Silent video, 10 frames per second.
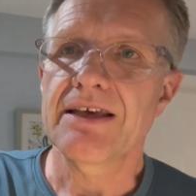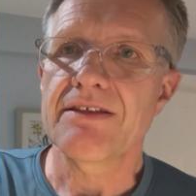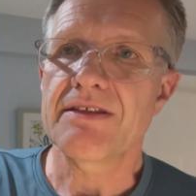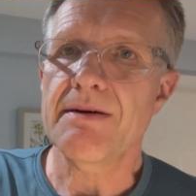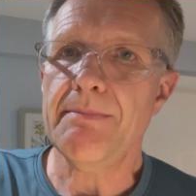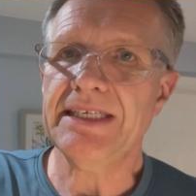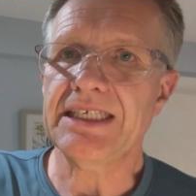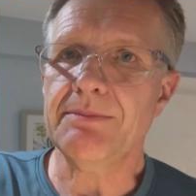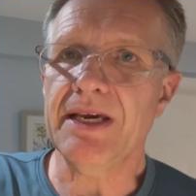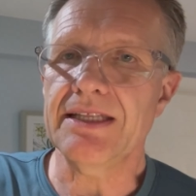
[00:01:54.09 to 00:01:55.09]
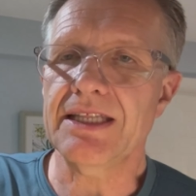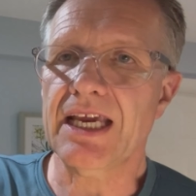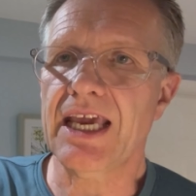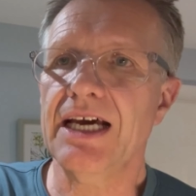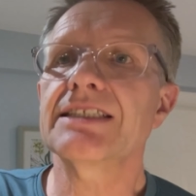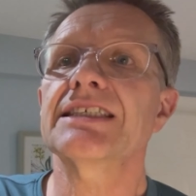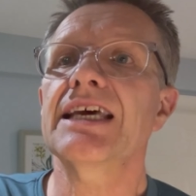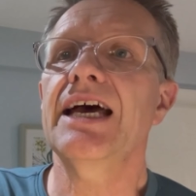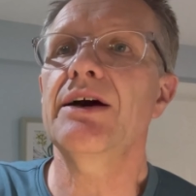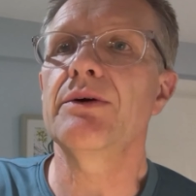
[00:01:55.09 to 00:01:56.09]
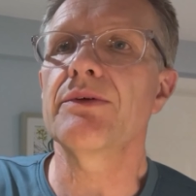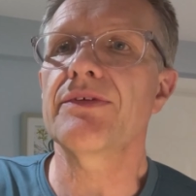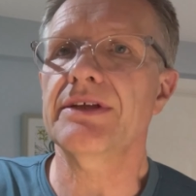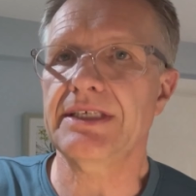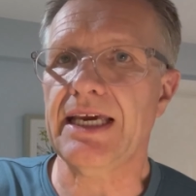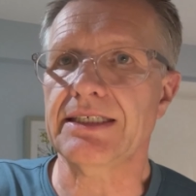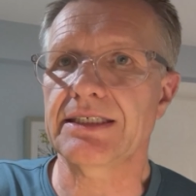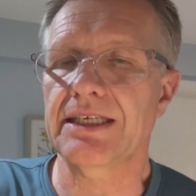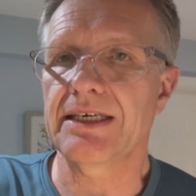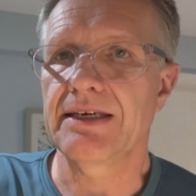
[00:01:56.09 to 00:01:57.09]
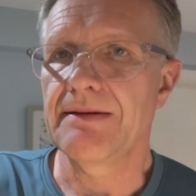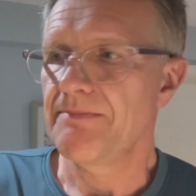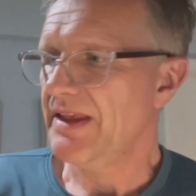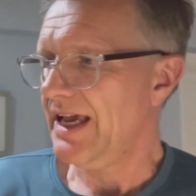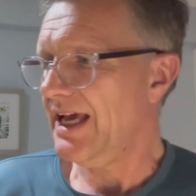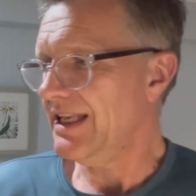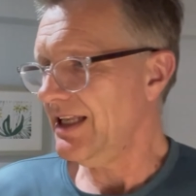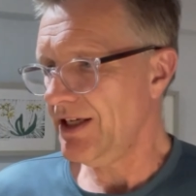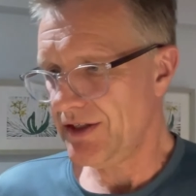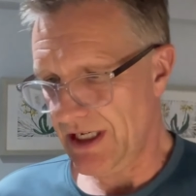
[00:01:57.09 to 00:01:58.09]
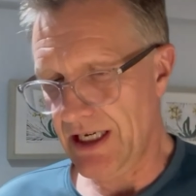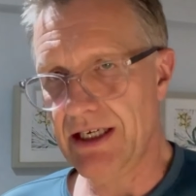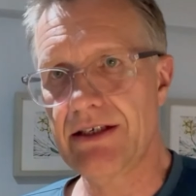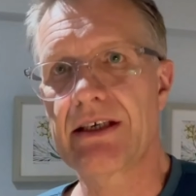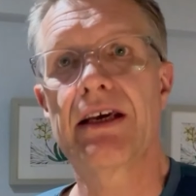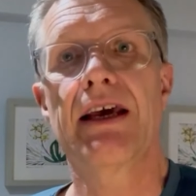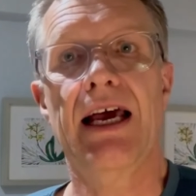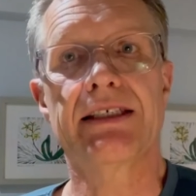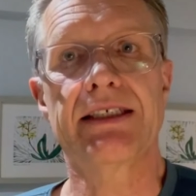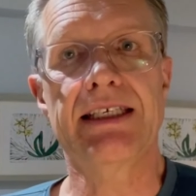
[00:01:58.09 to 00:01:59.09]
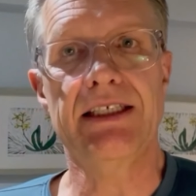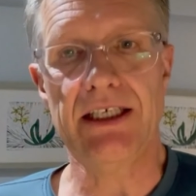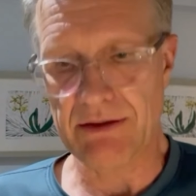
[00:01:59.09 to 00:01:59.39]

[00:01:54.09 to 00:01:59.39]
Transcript: the messy bit, the gut health test. And this is, as they so